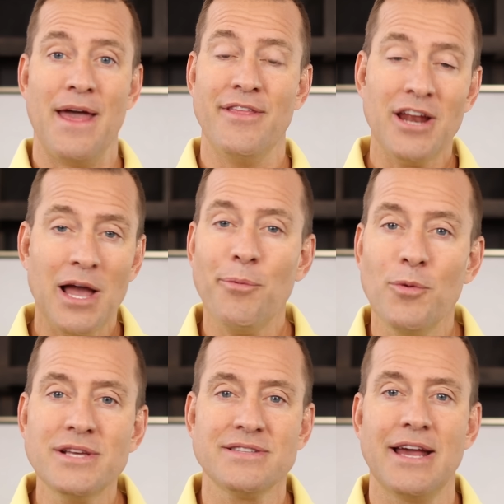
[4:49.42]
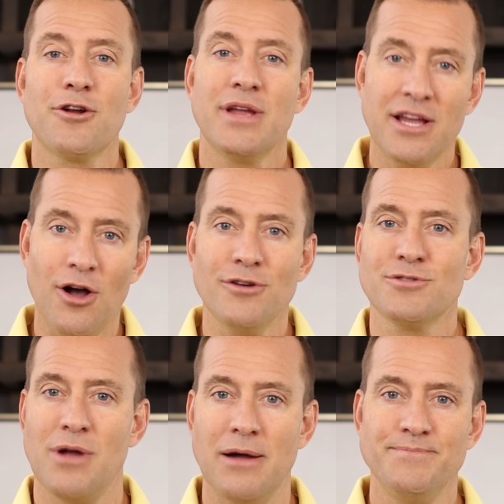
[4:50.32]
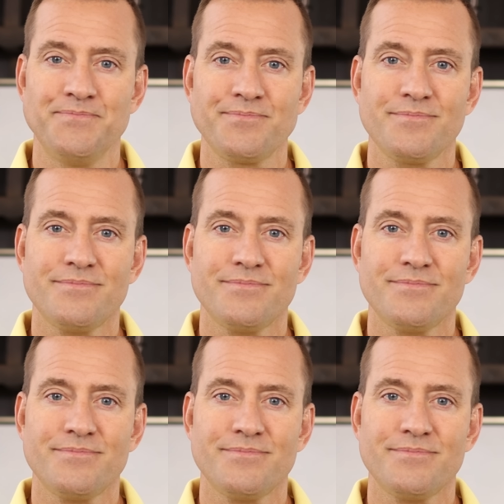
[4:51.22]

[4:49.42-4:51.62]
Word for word: And then a couple weeks later, he calls her up